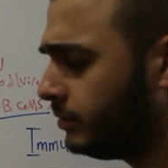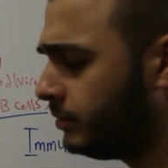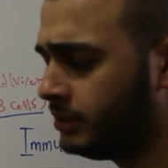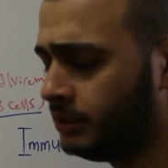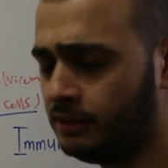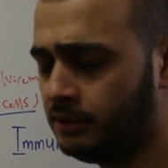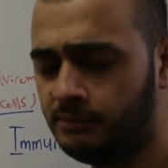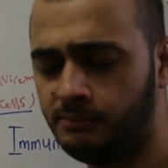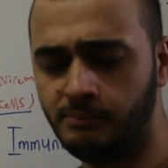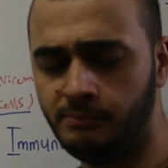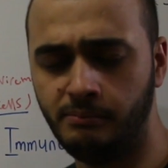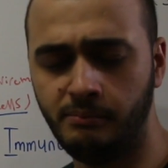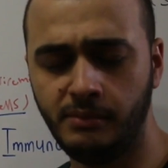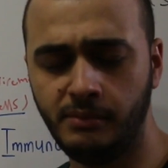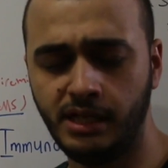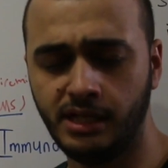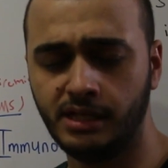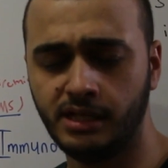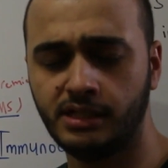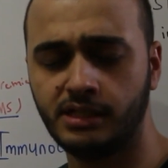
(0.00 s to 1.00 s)
will
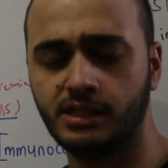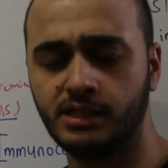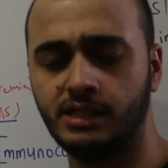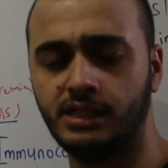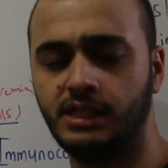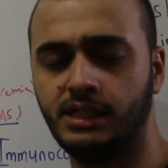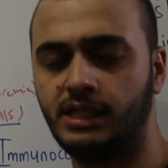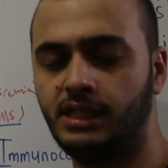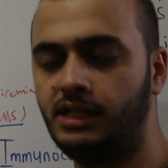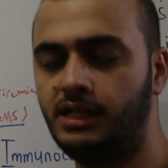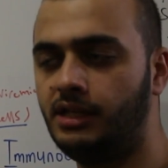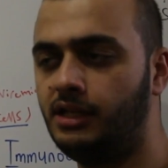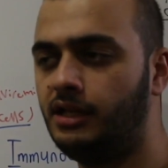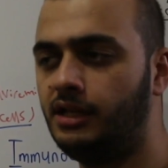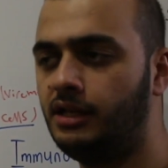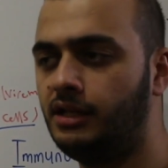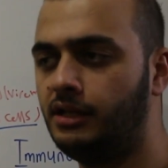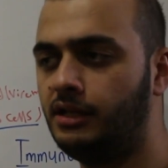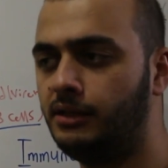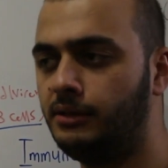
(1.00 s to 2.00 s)
make
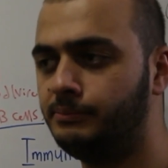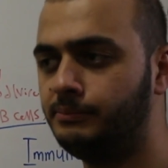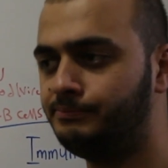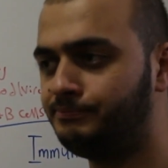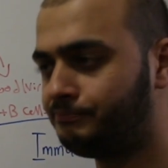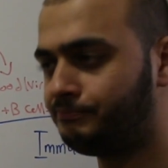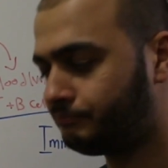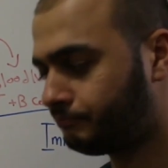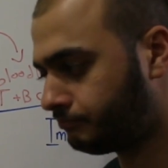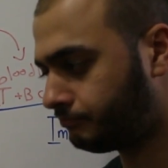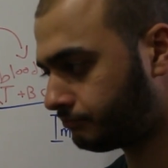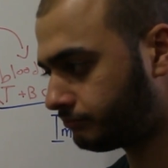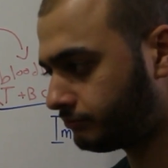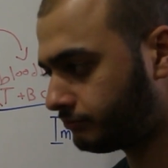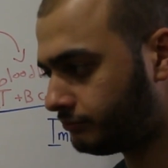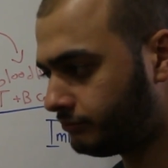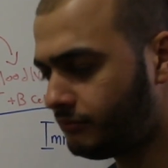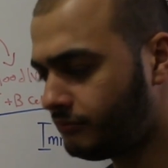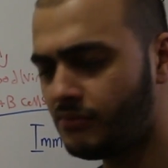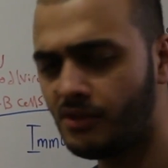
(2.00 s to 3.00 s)
uh,
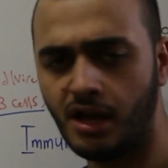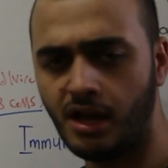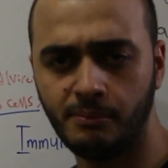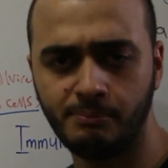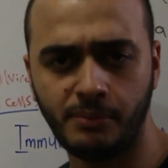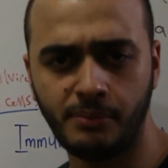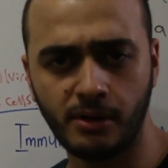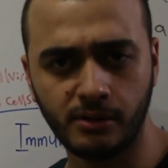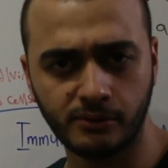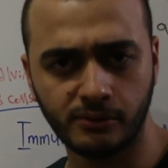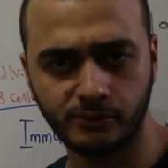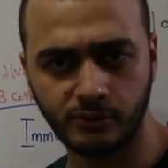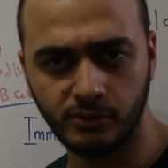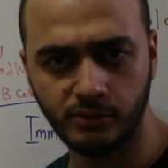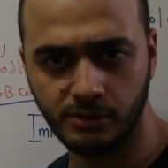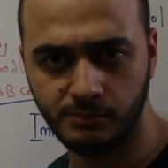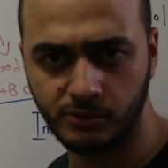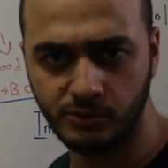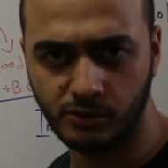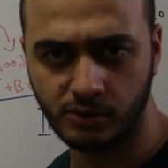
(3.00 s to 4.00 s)
a powerful
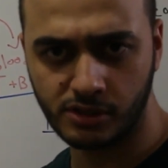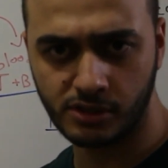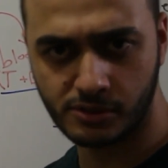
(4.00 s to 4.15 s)
immune